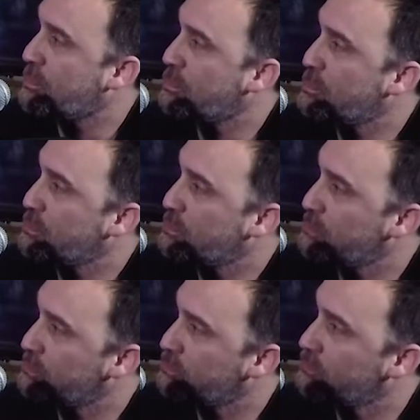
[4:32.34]

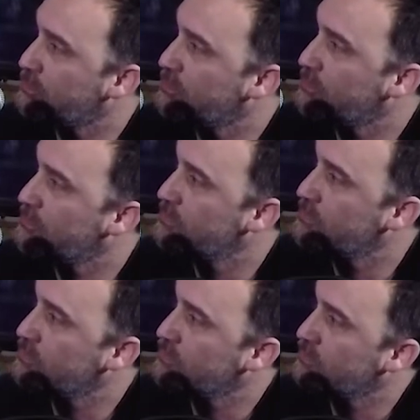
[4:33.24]

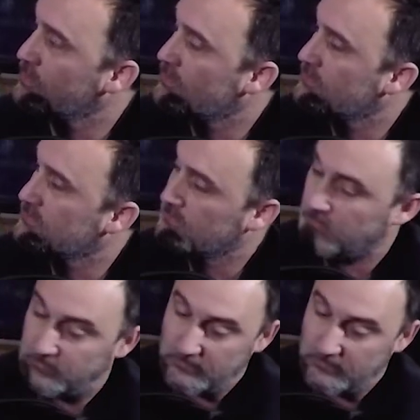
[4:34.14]
The person shown says nothing.